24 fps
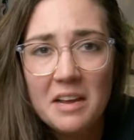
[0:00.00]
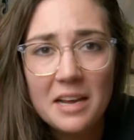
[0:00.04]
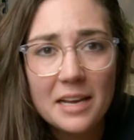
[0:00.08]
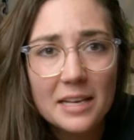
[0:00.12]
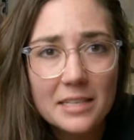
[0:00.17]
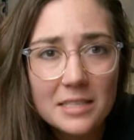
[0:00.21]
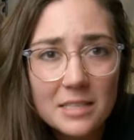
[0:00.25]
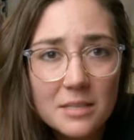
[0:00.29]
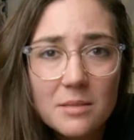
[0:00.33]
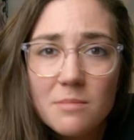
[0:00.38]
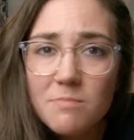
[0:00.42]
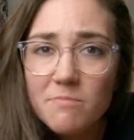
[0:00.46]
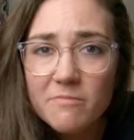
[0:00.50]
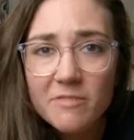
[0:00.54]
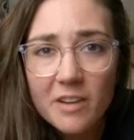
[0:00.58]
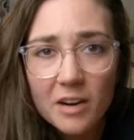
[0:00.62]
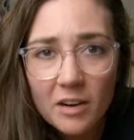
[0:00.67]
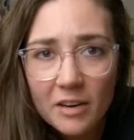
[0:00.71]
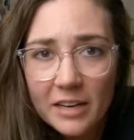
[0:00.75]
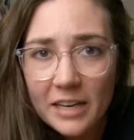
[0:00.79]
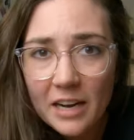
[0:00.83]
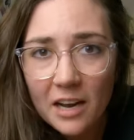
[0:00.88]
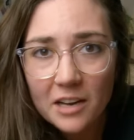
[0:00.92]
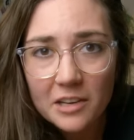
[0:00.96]
It's
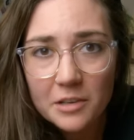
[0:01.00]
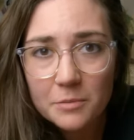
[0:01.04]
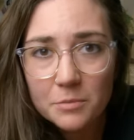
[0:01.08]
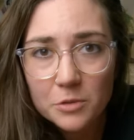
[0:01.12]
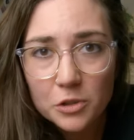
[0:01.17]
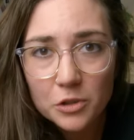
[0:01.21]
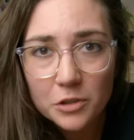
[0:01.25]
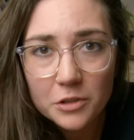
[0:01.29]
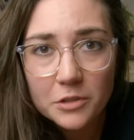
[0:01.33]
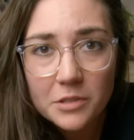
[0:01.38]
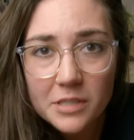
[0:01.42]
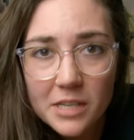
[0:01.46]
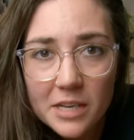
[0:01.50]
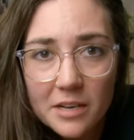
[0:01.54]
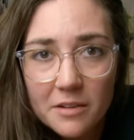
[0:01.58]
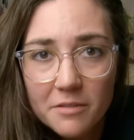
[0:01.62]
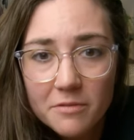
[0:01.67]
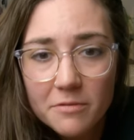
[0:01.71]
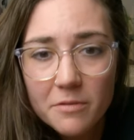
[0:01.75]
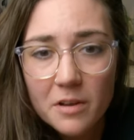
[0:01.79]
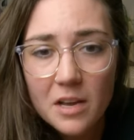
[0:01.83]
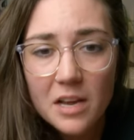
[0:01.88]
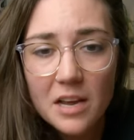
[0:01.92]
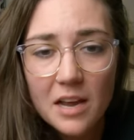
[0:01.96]
very
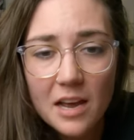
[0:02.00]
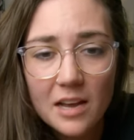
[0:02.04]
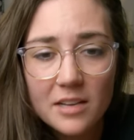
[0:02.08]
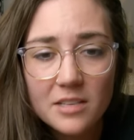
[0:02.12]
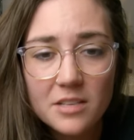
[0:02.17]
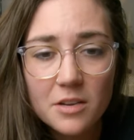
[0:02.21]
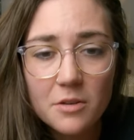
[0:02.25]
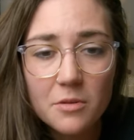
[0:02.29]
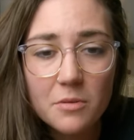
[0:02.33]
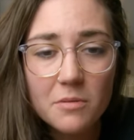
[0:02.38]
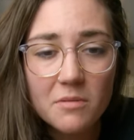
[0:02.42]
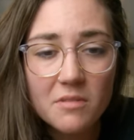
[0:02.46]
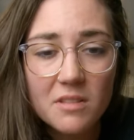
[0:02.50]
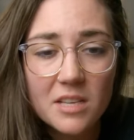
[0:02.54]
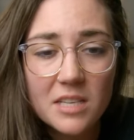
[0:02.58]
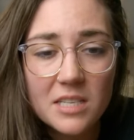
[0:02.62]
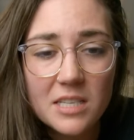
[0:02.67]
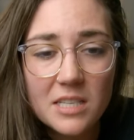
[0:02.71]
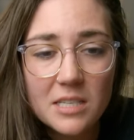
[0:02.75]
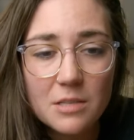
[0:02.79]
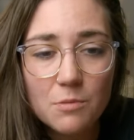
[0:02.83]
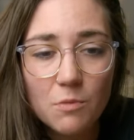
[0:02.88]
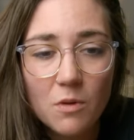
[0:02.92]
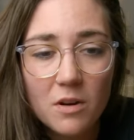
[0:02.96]
unobtrusive. And so
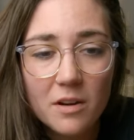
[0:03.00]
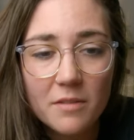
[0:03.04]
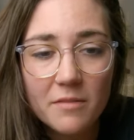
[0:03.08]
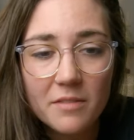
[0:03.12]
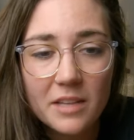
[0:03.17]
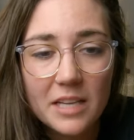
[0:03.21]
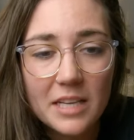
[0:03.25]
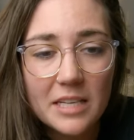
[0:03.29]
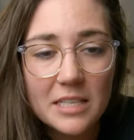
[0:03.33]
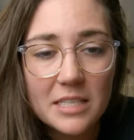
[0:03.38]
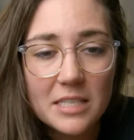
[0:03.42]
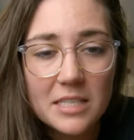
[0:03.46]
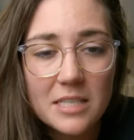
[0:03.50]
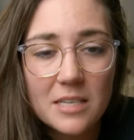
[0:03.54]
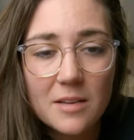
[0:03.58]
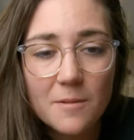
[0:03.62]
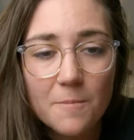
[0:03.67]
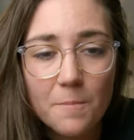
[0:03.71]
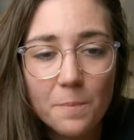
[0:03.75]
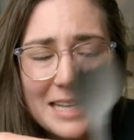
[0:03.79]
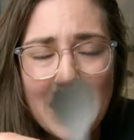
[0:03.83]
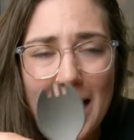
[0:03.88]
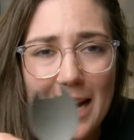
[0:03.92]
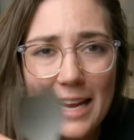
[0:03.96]
this is one of
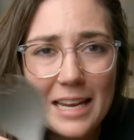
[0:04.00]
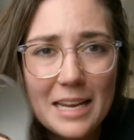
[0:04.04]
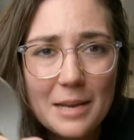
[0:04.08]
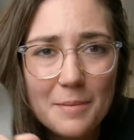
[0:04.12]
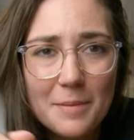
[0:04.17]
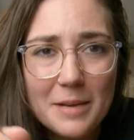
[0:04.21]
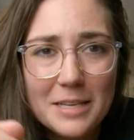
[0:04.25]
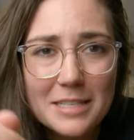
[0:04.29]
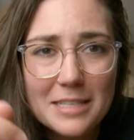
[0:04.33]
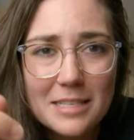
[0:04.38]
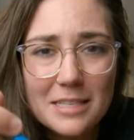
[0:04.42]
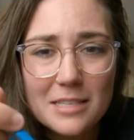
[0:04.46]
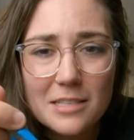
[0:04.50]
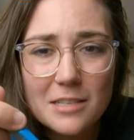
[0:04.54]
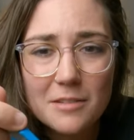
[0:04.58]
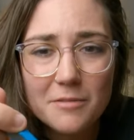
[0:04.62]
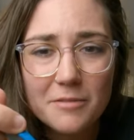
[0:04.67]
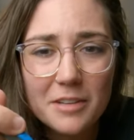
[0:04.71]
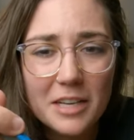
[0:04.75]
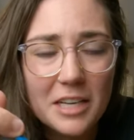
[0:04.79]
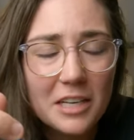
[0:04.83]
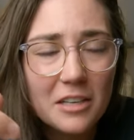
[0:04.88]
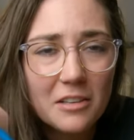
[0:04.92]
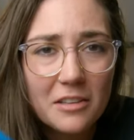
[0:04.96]
these tiny pieces
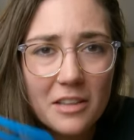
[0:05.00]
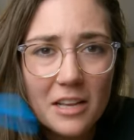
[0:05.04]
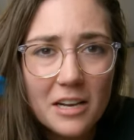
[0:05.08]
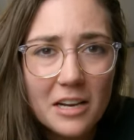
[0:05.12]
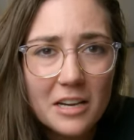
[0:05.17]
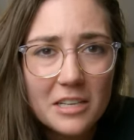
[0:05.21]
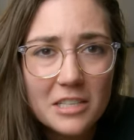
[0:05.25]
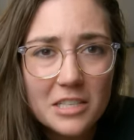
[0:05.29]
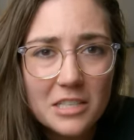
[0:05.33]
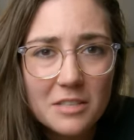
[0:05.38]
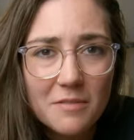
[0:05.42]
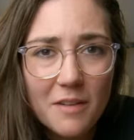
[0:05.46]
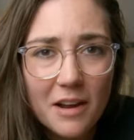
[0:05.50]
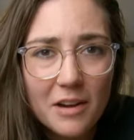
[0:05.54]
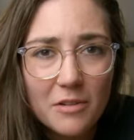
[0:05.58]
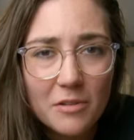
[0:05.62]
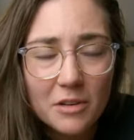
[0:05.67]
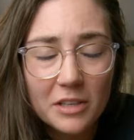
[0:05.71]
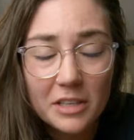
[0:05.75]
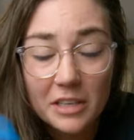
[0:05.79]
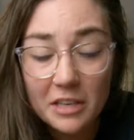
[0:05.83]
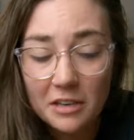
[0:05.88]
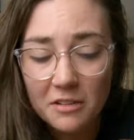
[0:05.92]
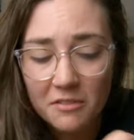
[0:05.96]
of gear that I just find
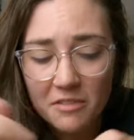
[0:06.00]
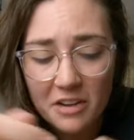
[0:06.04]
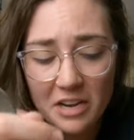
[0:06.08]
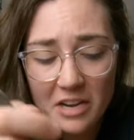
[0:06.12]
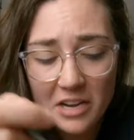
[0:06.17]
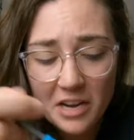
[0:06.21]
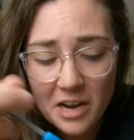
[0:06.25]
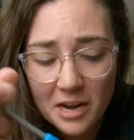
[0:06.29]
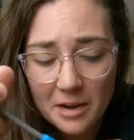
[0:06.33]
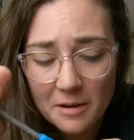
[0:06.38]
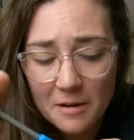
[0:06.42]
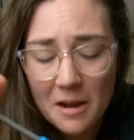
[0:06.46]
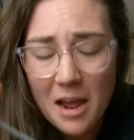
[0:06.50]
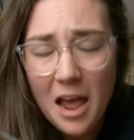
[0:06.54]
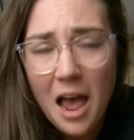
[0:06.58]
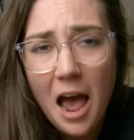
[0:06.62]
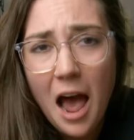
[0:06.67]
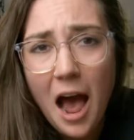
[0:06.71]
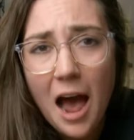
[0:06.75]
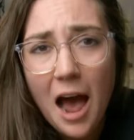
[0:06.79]
really convenient.